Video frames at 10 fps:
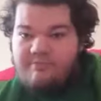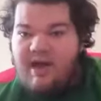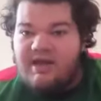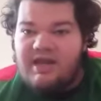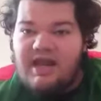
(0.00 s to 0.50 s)

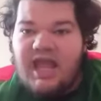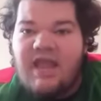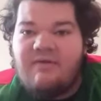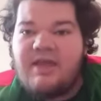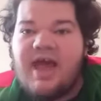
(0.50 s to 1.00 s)
But
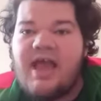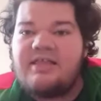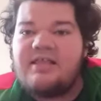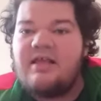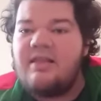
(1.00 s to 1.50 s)
anyway,
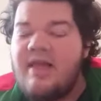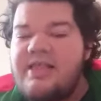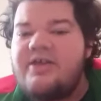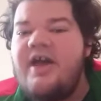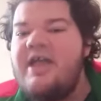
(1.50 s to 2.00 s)
guys,
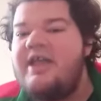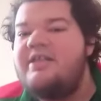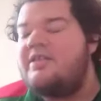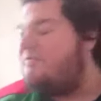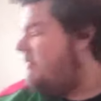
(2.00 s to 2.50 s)
let's go ahead and
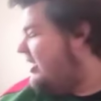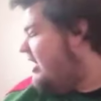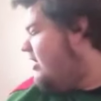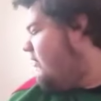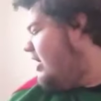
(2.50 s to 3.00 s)
get to the
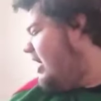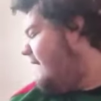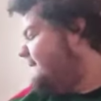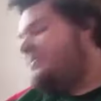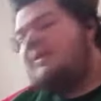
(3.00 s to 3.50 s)
video.
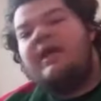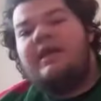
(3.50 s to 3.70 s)
Um,